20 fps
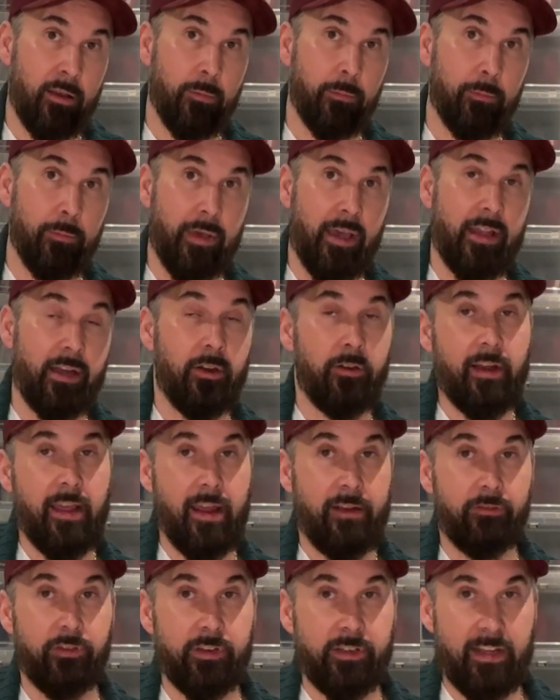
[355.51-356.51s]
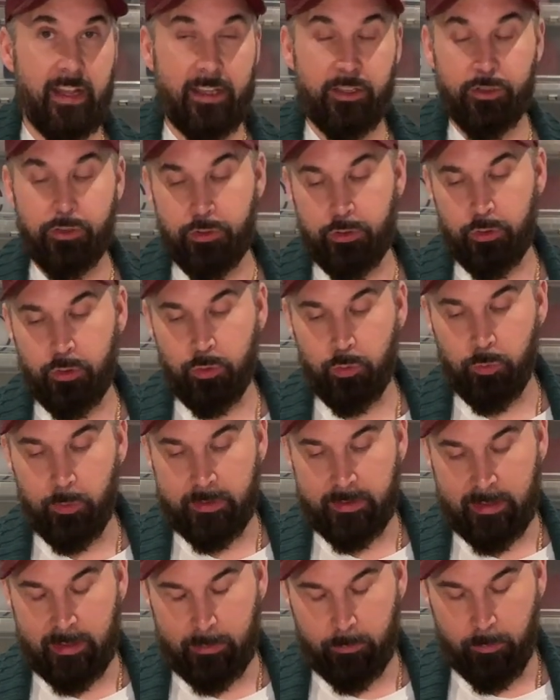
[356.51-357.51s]
better everyday shoe
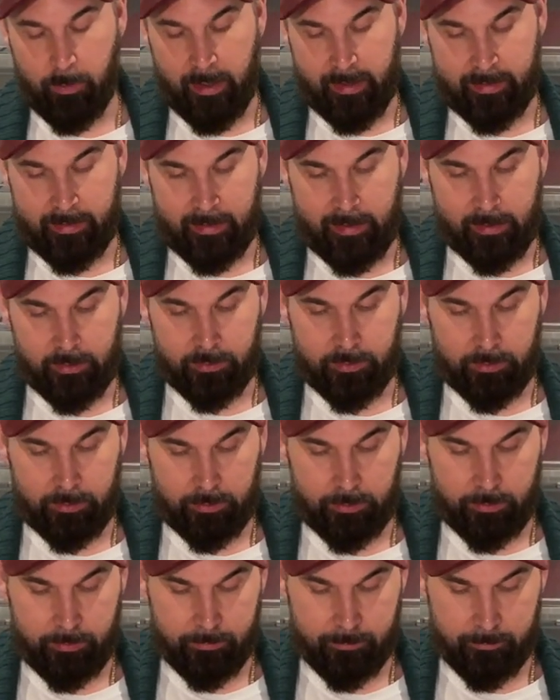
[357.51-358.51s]
with the white laces.